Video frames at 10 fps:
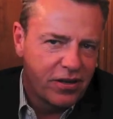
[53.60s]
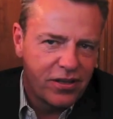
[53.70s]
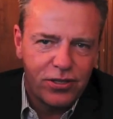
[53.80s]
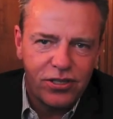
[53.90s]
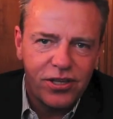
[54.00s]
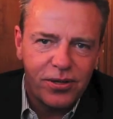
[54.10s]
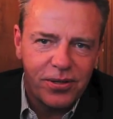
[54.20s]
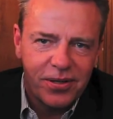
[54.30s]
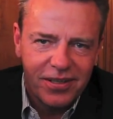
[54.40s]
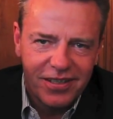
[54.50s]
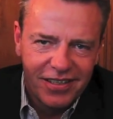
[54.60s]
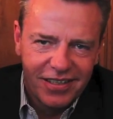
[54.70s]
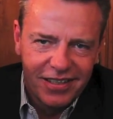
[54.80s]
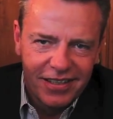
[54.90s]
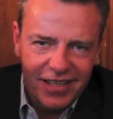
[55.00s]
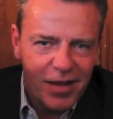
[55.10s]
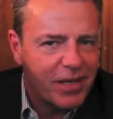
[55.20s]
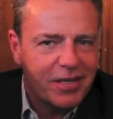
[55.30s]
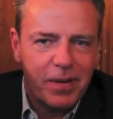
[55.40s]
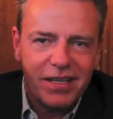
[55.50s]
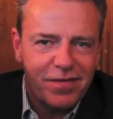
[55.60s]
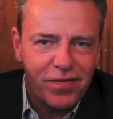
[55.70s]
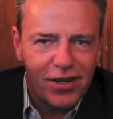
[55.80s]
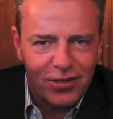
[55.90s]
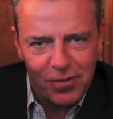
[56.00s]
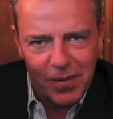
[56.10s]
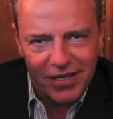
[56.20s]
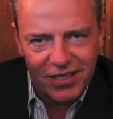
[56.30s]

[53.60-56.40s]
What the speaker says: why on earth should you? That'd be expecting far too